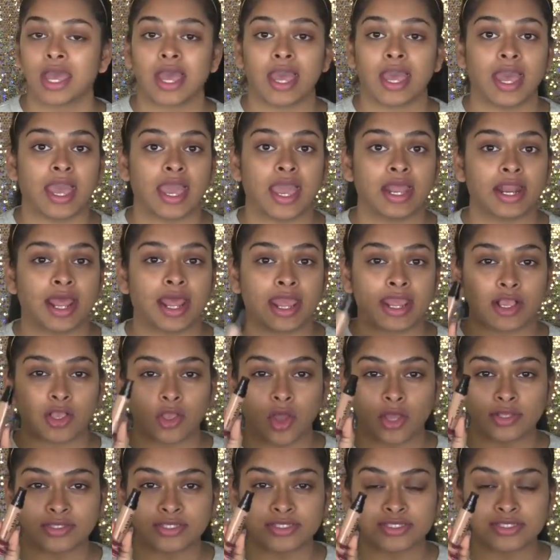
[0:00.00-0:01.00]
And I
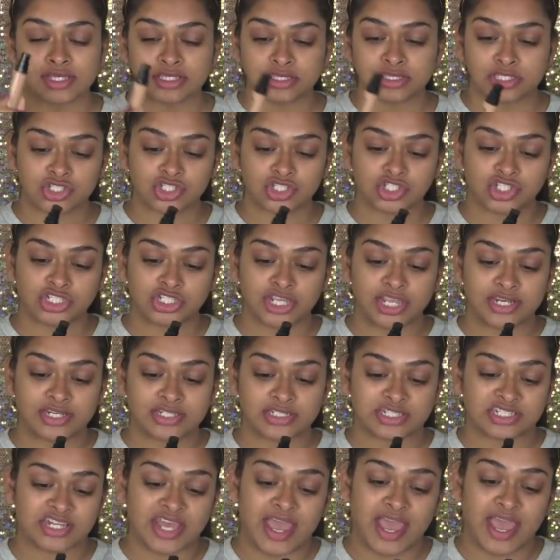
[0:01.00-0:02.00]
got this in the
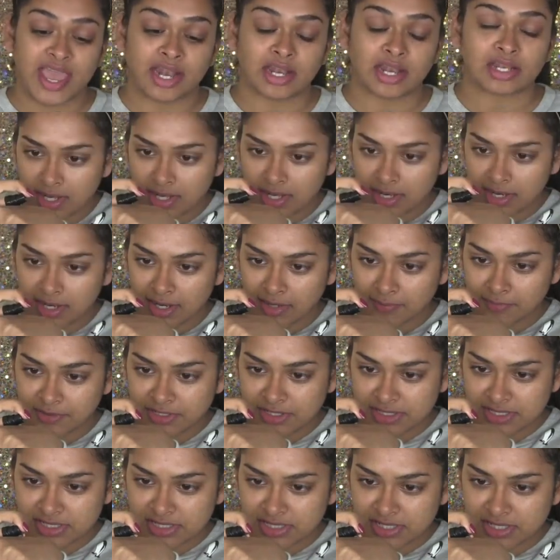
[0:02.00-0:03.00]
shade Tan. Let me
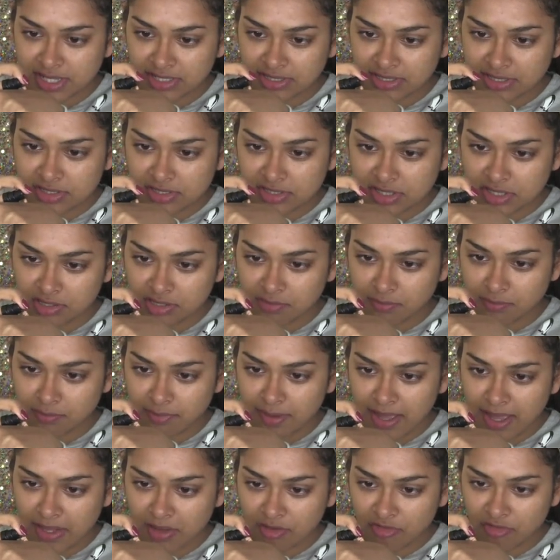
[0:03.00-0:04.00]
just take this on the
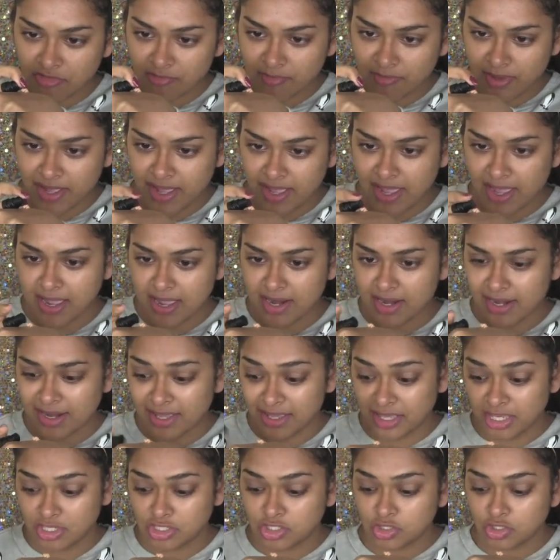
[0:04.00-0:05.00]
back of my hand
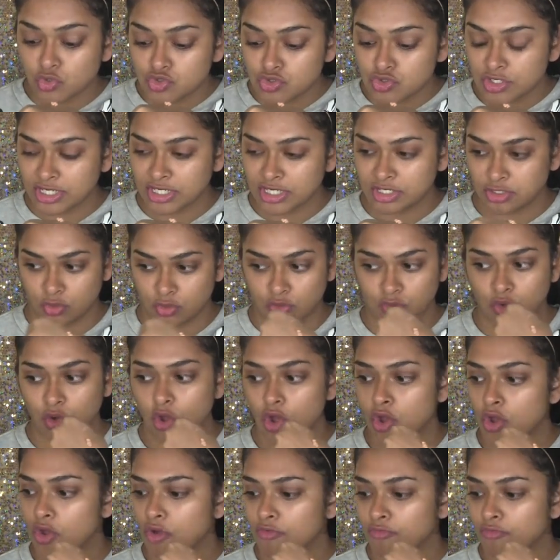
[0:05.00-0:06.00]
like I usually do
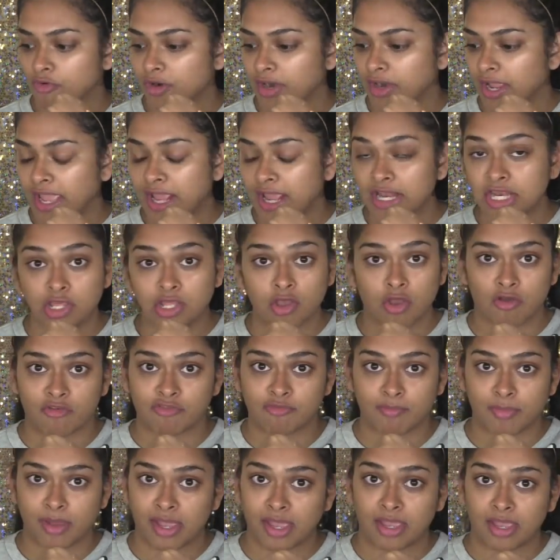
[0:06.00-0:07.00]
for any
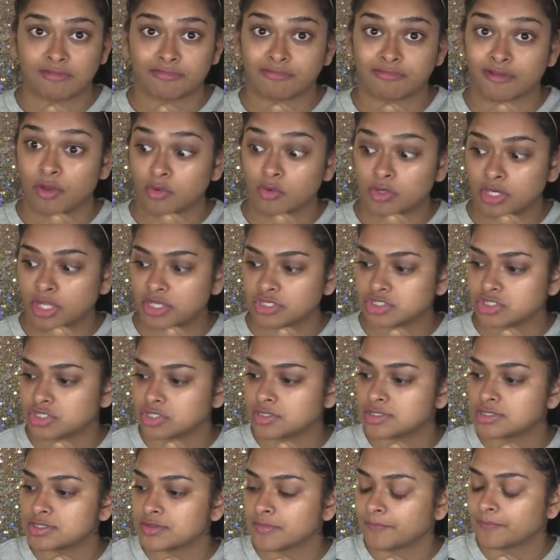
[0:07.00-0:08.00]
of my
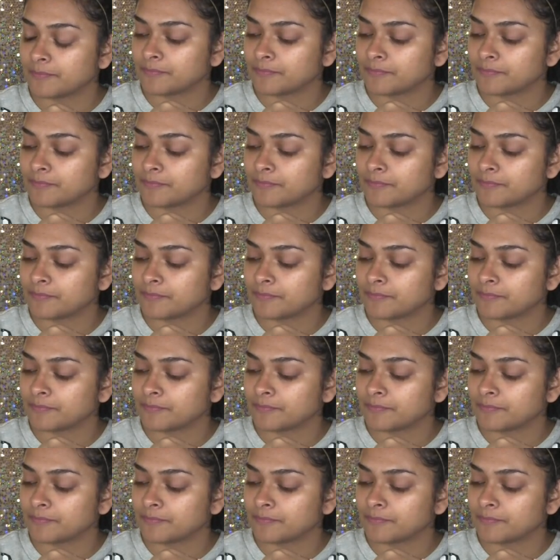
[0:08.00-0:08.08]
foundations.